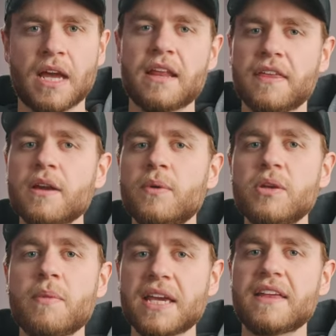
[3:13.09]
And I think when
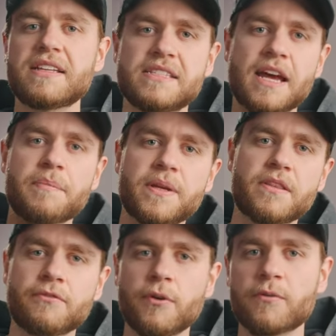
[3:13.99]
you make that step into
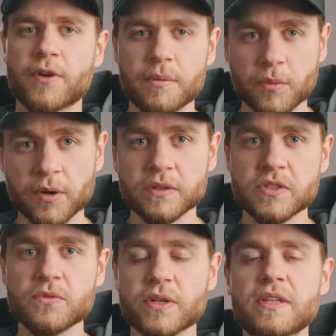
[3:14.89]
the full frame world,
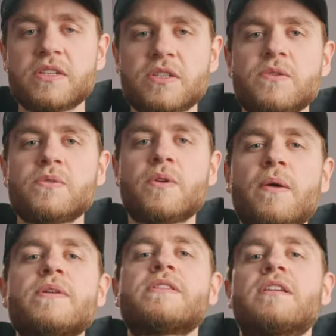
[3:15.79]
you really do
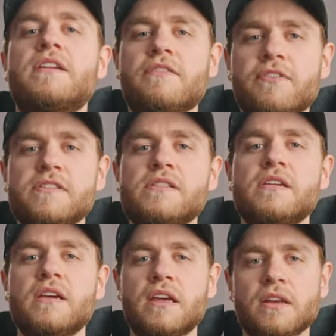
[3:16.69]
notice the difference
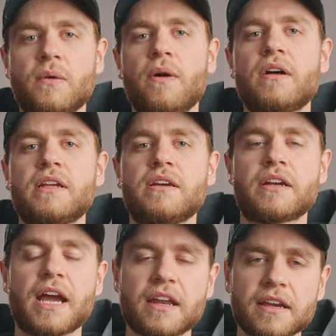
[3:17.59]
in the quality you're
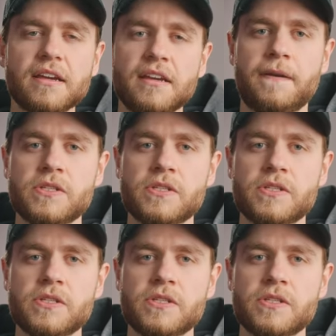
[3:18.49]
getting.